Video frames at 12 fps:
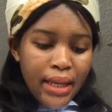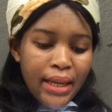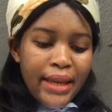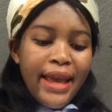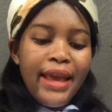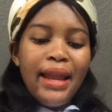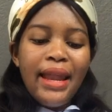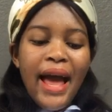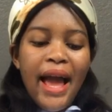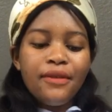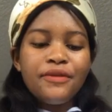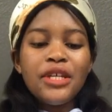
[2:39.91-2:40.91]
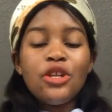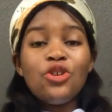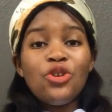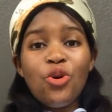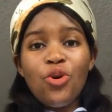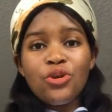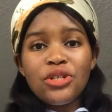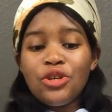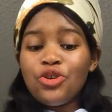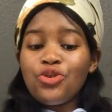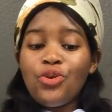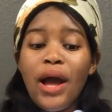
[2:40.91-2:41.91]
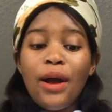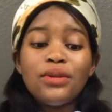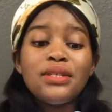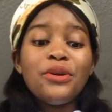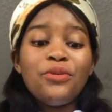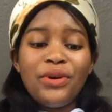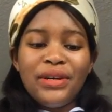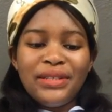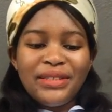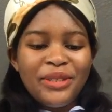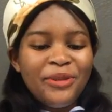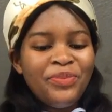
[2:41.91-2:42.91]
their lives and those throughout the world.